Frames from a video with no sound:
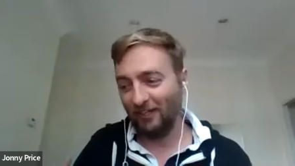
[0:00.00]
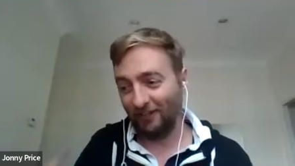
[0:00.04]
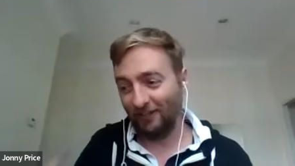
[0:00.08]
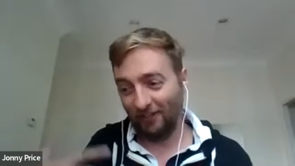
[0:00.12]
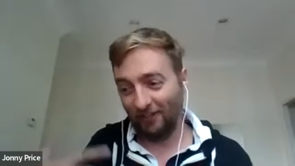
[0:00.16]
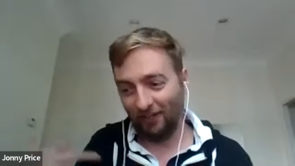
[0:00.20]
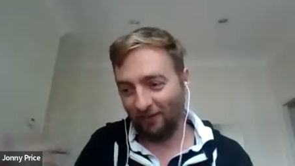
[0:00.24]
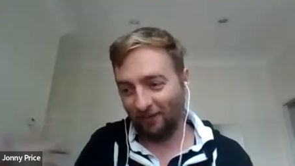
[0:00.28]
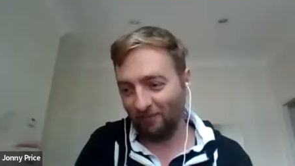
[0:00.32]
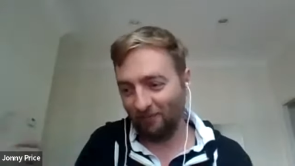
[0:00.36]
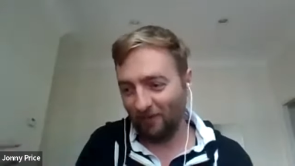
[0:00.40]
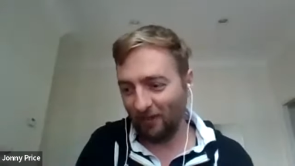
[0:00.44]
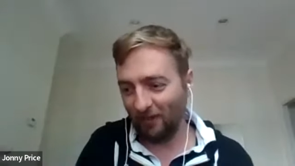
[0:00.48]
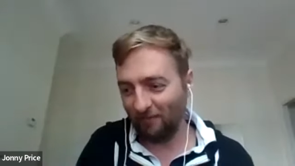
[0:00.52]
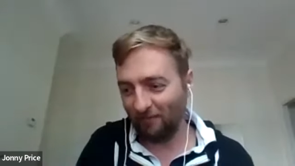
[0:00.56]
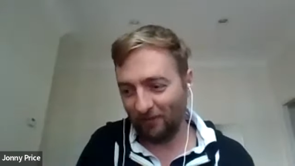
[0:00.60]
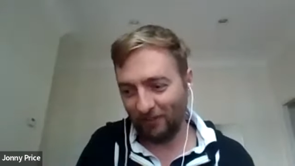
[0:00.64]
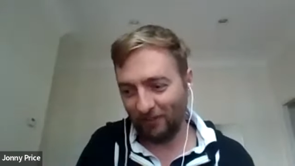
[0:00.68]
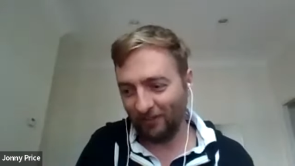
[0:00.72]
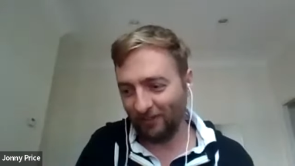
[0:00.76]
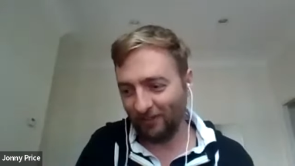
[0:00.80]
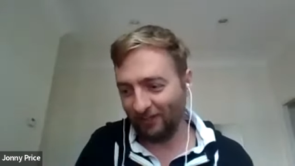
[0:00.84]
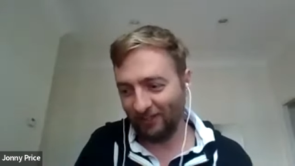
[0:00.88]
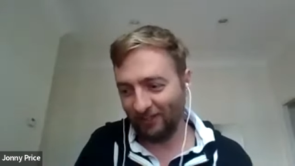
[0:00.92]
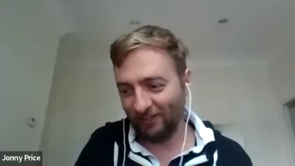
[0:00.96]
then
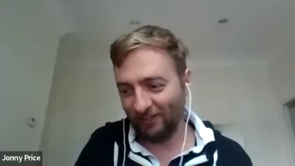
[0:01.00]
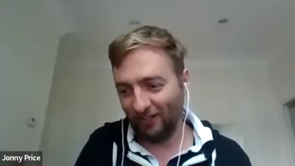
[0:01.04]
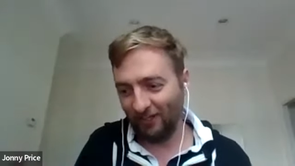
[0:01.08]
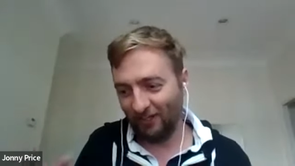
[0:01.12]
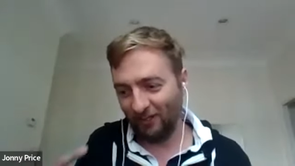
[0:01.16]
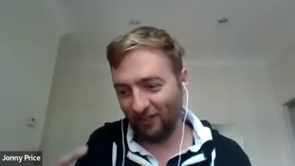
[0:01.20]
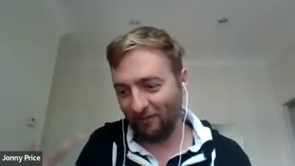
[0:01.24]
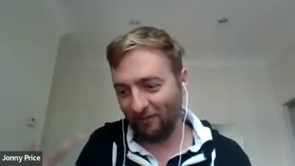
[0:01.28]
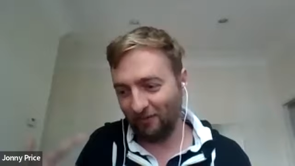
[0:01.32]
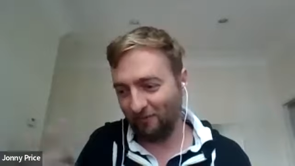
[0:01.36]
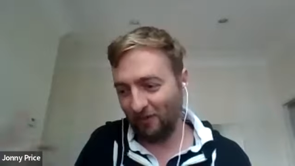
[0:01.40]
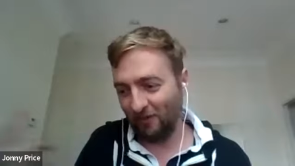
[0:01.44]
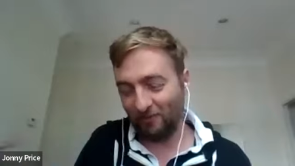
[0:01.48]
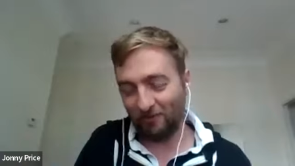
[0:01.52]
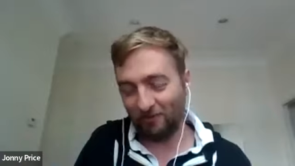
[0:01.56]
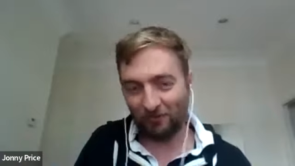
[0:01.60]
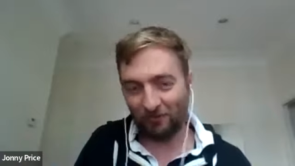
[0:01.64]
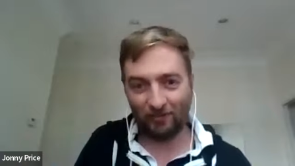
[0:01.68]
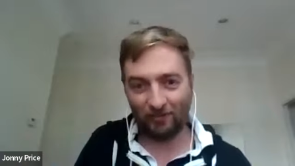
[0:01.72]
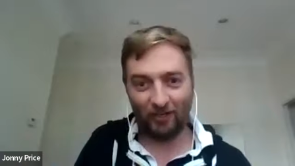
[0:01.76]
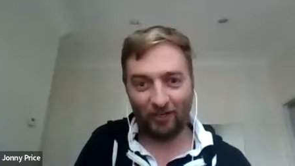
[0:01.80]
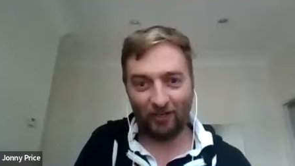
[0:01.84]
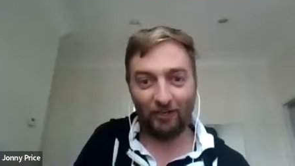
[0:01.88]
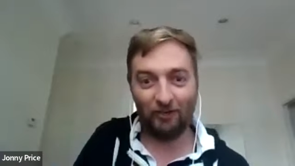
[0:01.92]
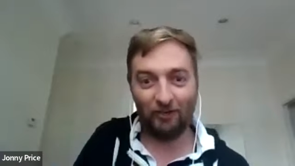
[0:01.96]
maybe, you know, maybe
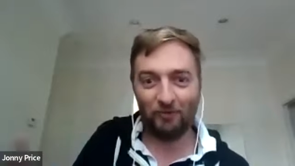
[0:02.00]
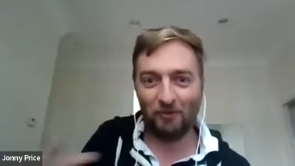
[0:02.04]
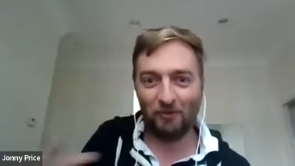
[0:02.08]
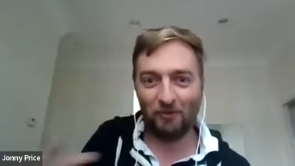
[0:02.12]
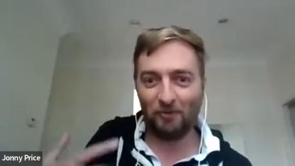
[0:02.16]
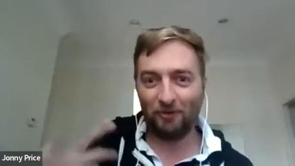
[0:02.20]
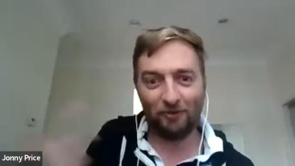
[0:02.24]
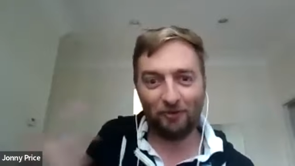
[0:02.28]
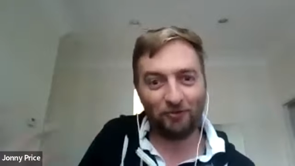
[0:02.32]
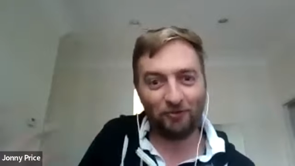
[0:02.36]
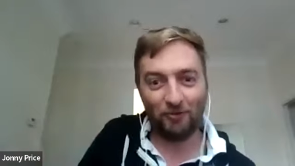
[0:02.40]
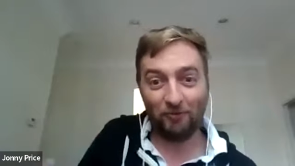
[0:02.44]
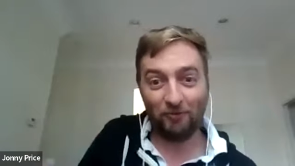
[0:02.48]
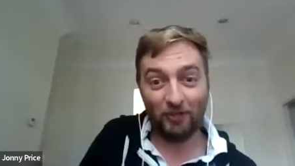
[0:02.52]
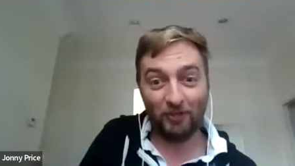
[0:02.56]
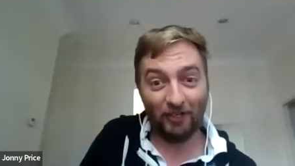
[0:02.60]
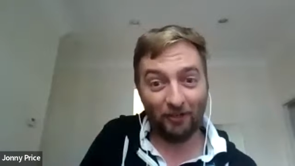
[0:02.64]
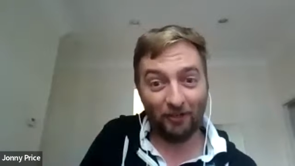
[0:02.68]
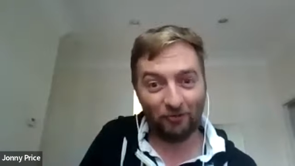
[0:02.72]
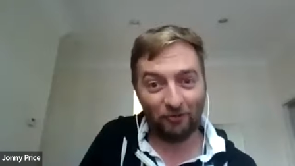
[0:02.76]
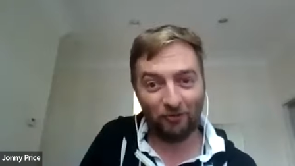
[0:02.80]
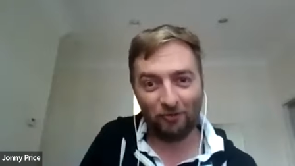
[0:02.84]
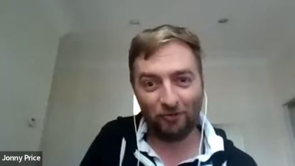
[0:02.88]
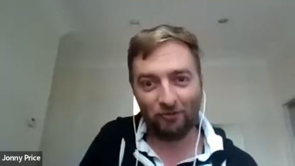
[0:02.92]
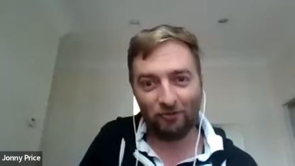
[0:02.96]
it's her or maybe it's someone
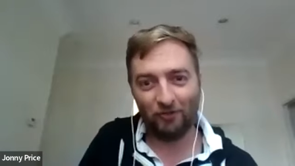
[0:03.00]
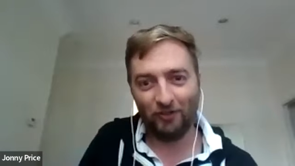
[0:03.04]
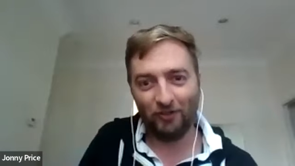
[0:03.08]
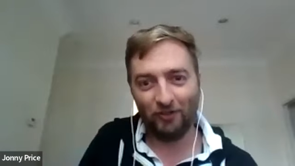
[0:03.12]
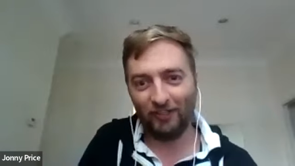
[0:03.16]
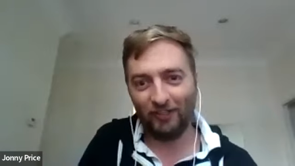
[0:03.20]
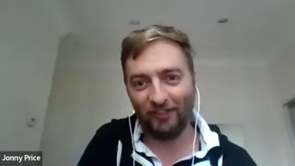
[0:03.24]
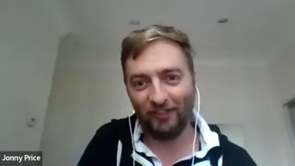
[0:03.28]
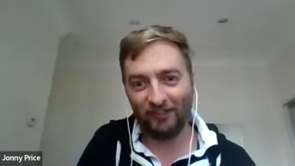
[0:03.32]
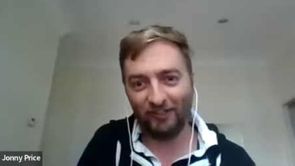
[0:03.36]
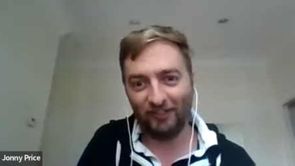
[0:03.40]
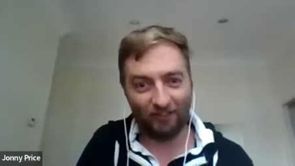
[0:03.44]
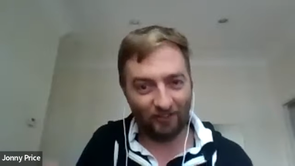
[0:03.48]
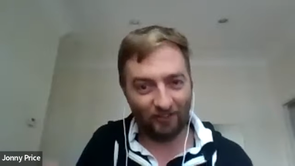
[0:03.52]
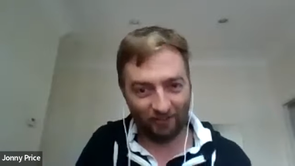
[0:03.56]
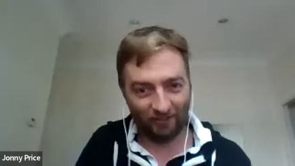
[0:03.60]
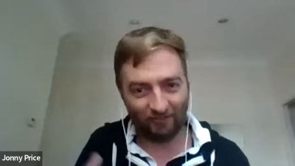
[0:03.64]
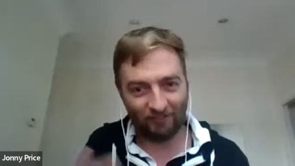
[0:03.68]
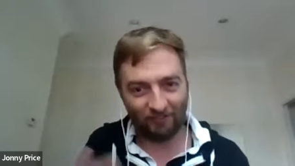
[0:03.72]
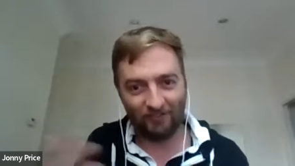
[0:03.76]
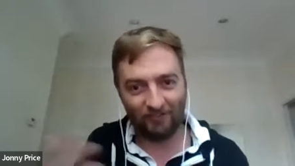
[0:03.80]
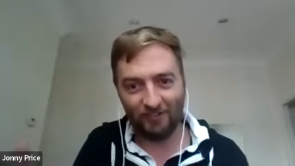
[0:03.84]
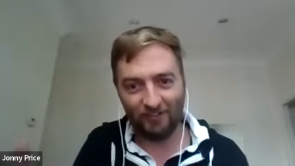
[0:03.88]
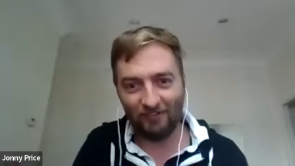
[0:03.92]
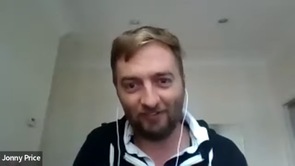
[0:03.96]
else at front, like
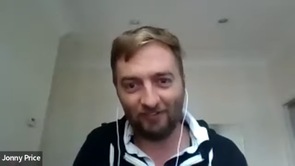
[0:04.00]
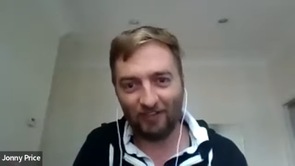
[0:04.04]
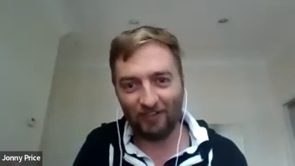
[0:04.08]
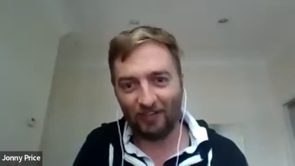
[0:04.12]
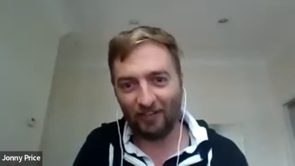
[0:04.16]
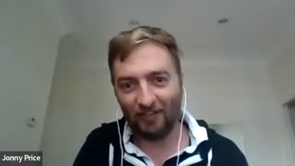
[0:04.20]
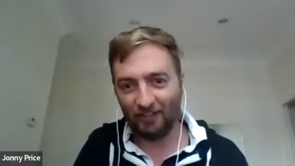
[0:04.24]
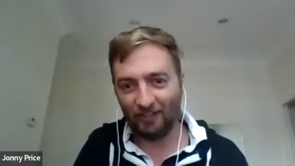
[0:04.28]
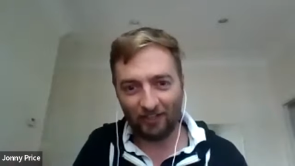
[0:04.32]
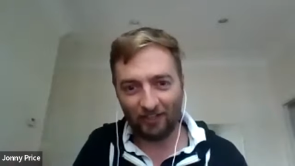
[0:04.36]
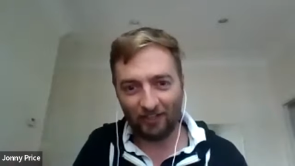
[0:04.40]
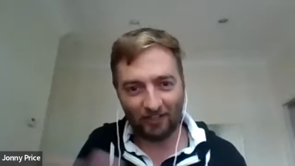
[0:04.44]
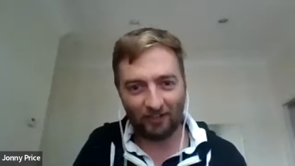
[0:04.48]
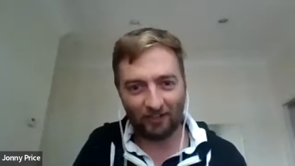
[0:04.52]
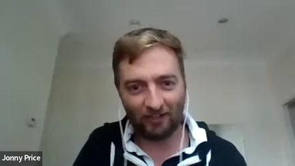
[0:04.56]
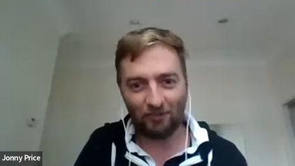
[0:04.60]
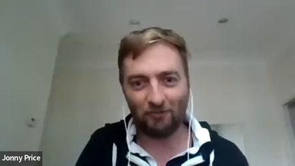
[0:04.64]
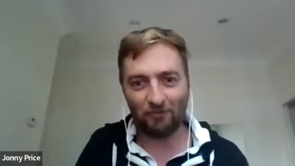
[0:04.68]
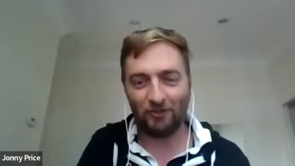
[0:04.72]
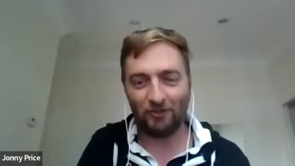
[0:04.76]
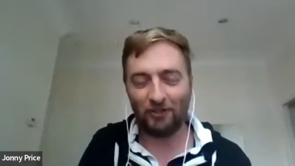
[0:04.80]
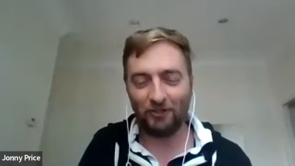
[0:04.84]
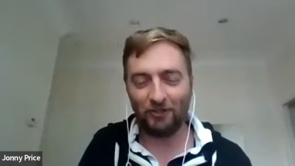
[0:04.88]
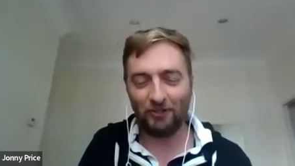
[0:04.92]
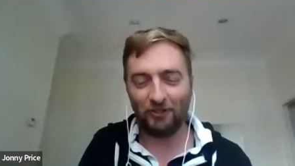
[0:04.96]
sees it and then it goes
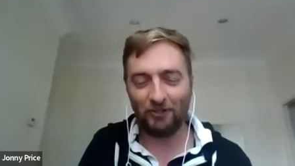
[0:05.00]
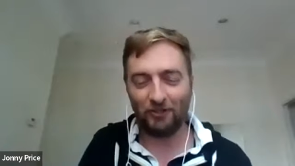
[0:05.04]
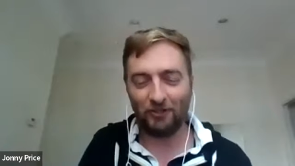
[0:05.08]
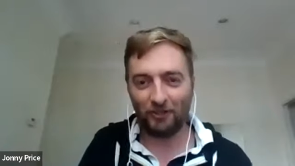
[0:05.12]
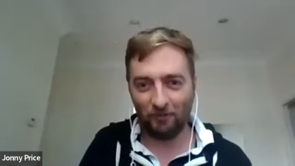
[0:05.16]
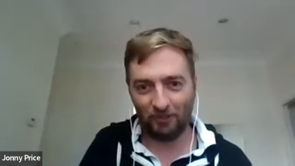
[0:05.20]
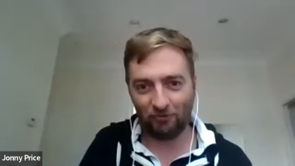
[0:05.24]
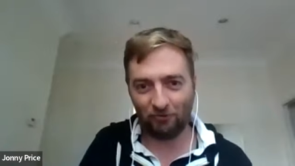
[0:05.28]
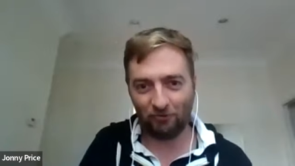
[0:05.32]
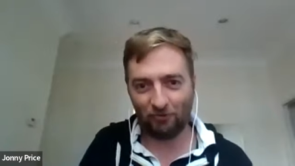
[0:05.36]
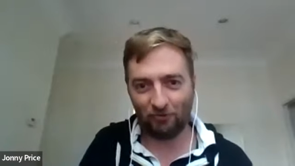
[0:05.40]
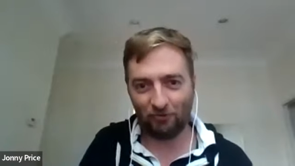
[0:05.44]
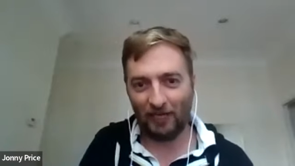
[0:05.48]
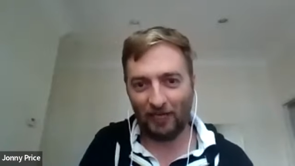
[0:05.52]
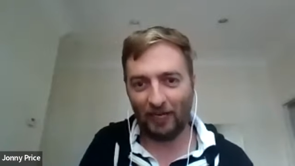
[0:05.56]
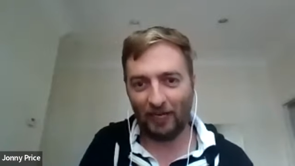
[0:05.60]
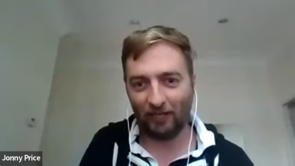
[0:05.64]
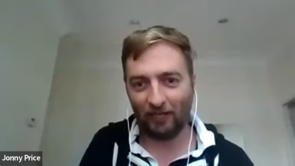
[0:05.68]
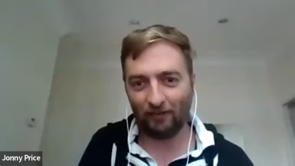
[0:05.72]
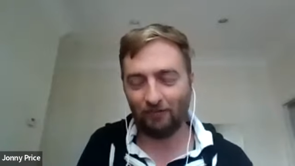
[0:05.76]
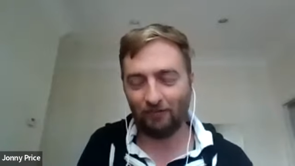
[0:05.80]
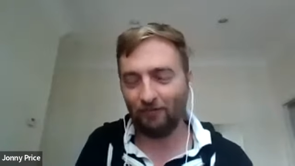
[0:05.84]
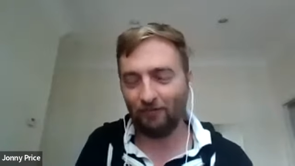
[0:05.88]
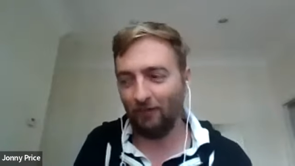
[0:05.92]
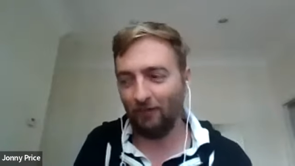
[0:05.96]
around the company
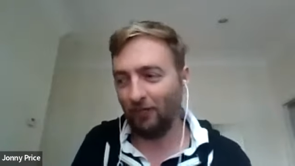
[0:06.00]
Slack.